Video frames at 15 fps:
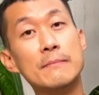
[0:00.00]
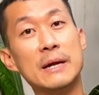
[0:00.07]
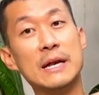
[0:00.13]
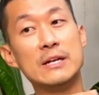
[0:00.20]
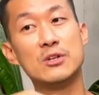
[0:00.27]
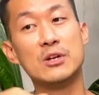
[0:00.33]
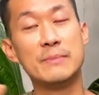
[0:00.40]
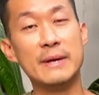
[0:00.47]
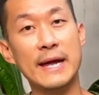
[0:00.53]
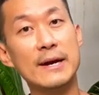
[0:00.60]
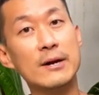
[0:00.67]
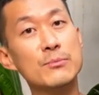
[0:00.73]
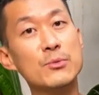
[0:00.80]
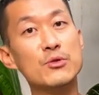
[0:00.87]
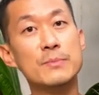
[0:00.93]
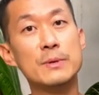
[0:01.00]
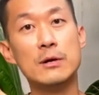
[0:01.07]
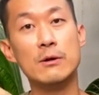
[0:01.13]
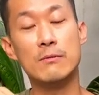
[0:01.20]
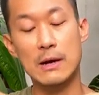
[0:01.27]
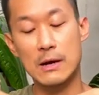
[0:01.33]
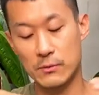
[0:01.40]
but there's going to be air movement
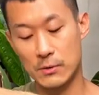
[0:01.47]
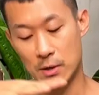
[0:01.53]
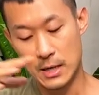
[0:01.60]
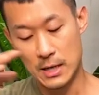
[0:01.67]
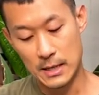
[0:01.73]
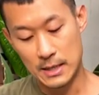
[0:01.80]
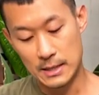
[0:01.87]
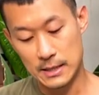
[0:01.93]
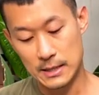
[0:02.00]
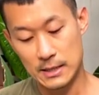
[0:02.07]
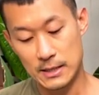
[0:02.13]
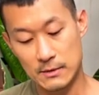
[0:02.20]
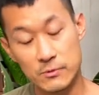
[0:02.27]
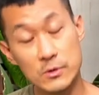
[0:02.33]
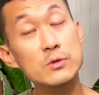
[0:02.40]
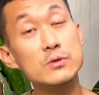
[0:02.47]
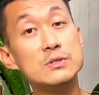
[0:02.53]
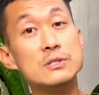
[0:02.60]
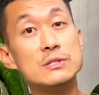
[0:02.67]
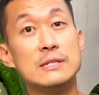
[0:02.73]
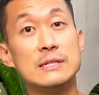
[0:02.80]
around the roots.